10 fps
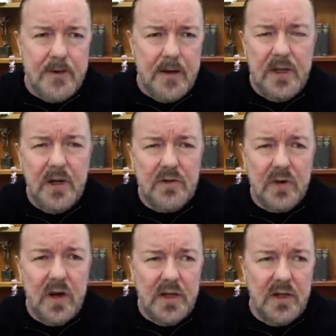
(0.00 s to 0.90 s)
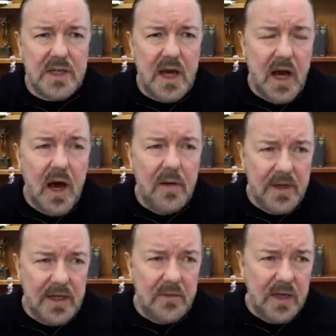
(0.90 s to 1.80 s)
I mean, you can try not to
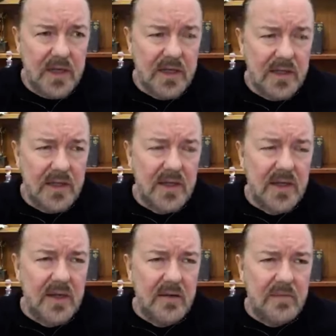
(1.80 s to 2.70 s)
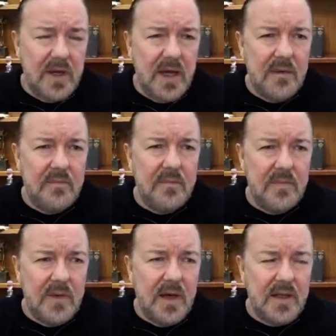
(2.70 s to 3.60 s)
harm anyone, but I
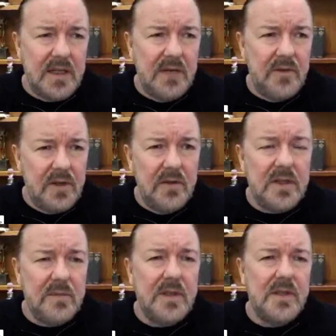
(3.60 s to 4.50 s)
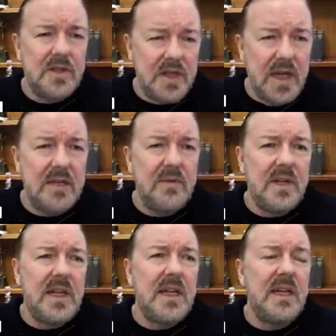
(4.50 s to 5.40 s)
just think if you do something that's
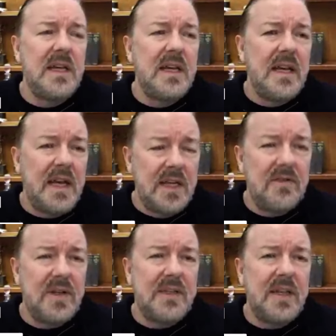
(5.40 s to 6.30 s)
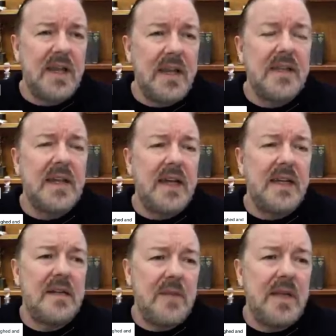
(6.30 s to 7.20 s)
genuinely interesting and
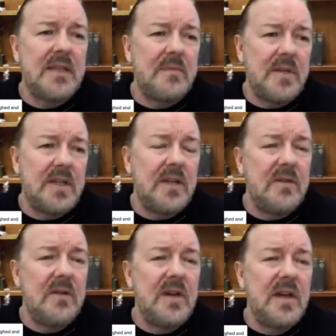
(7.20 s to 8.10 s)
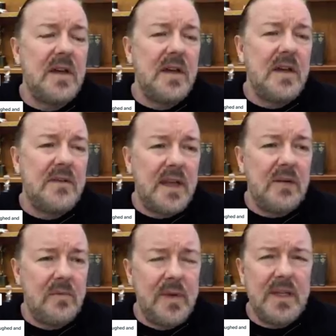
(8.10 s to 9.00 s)
entertaining and means something to you, then
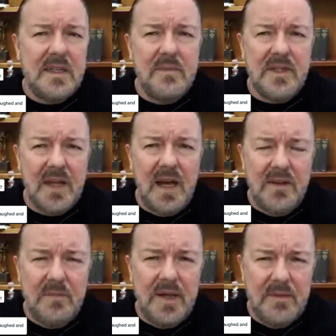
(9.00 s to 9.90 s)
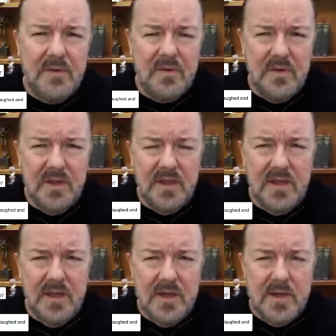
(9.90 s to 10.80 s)
it will mean something to other people.
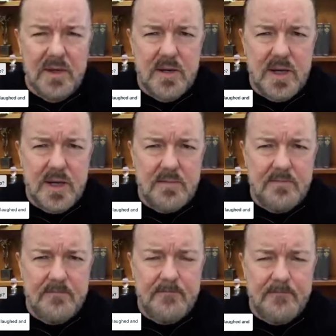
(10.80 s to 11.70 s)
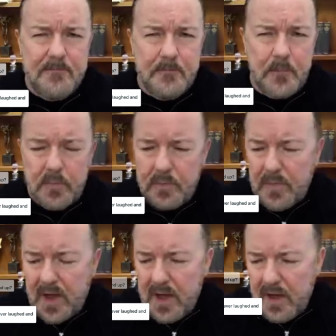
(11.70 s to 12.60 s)

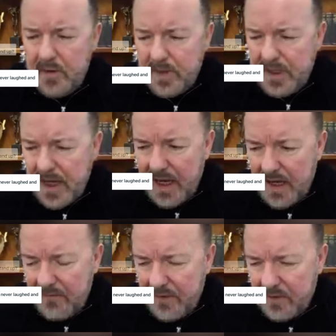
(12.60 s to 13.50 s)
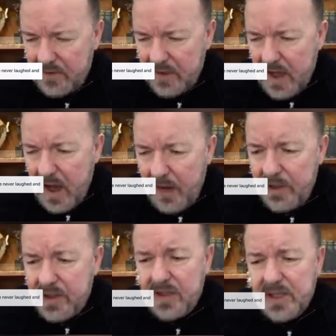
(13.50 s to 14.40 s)
But yeah, it feels, I
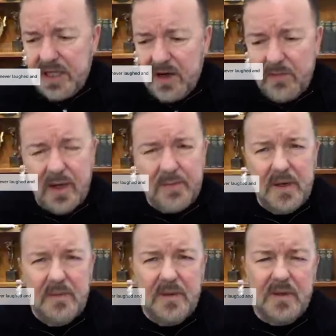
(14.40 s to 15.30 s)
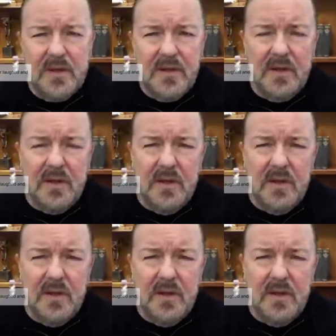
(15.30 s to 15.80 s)
mean, just the sheer amount of people that